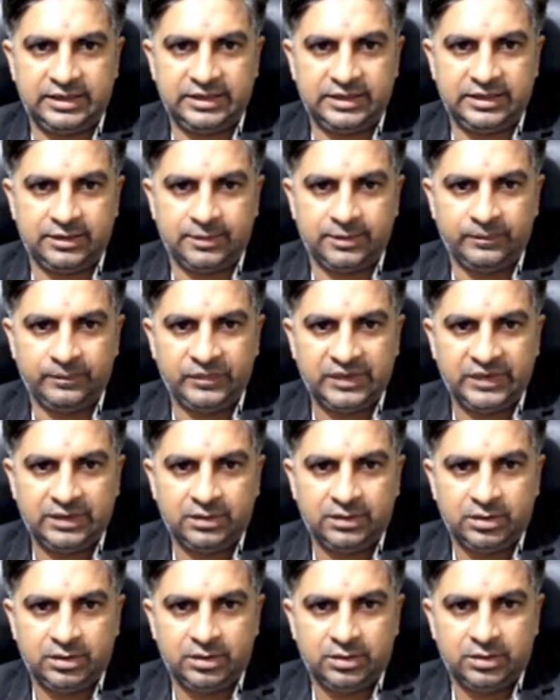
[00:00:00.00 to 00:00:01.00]
here.
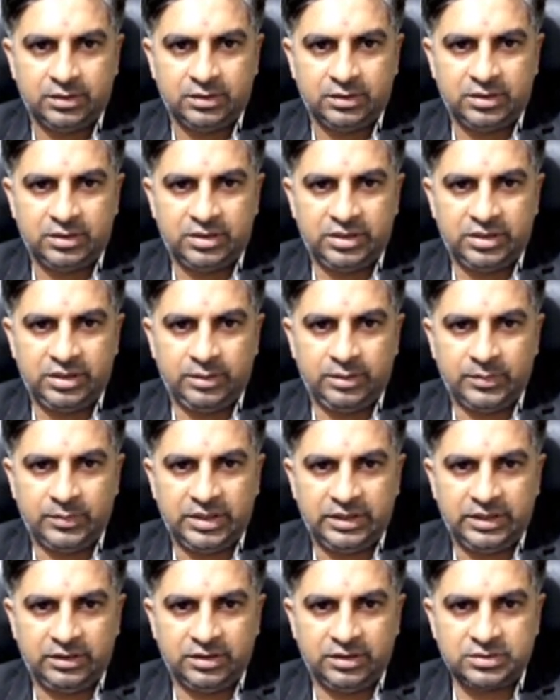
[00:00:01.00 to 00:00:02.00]
T
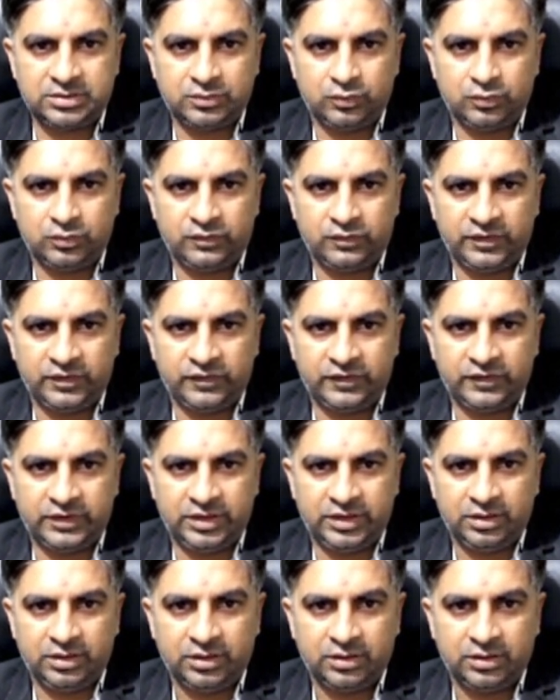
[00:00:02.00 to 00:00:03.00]
minus root
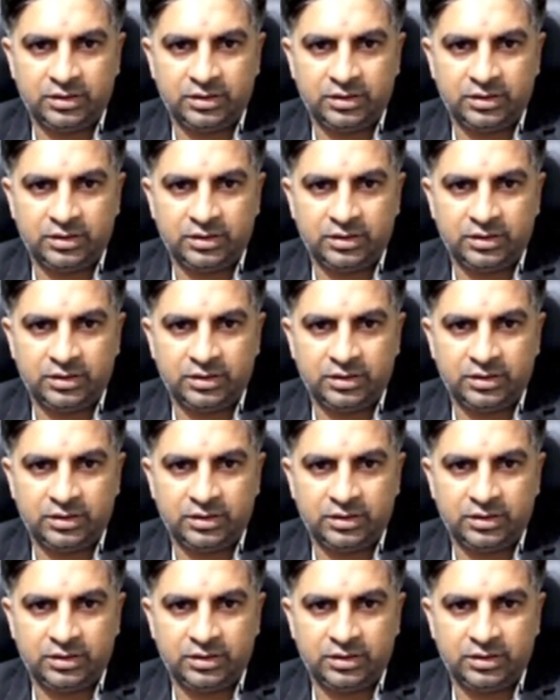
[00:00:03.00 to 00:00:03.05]
15,